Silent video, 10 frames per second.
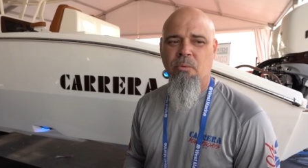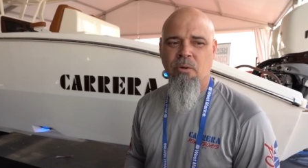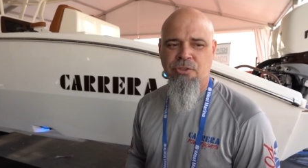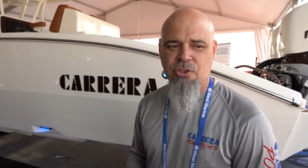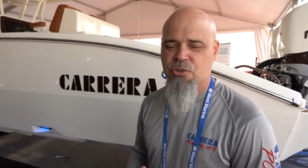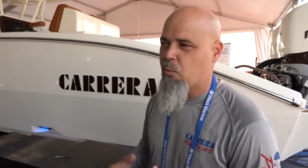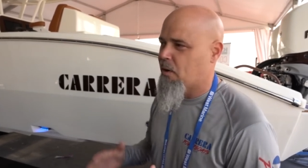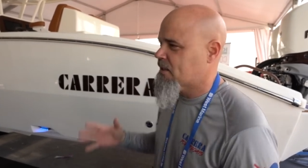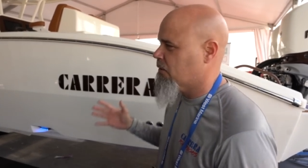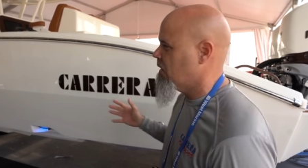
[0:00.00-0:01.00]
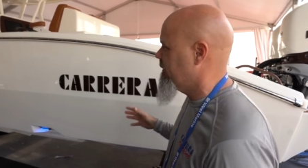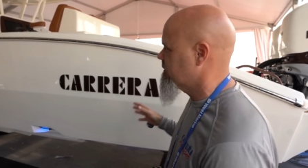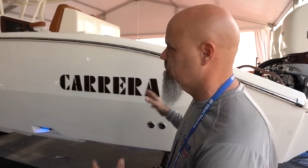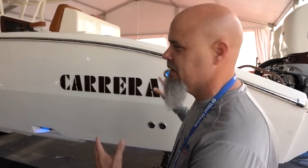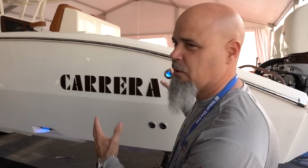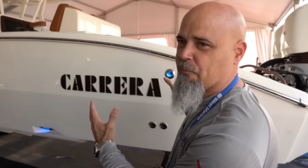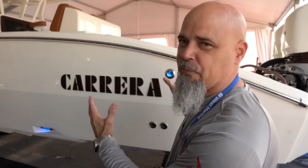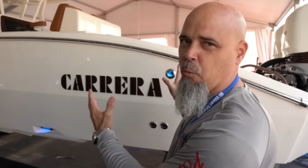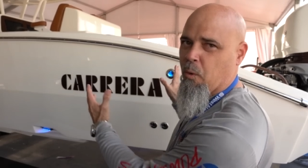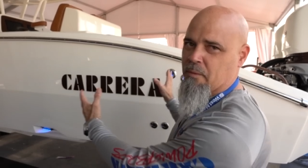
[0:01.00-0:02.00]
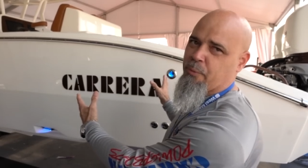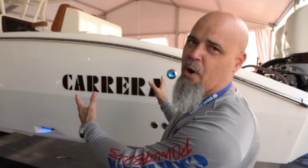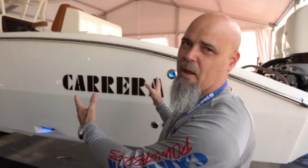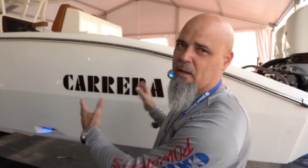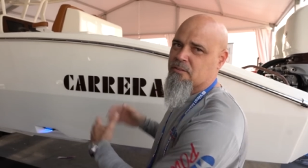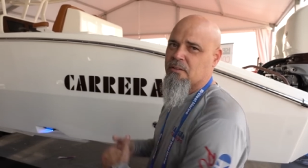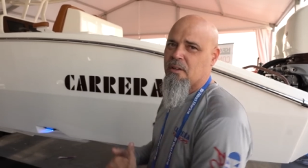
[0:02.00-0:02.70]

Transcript: We just don't want Carrera to be known for one product.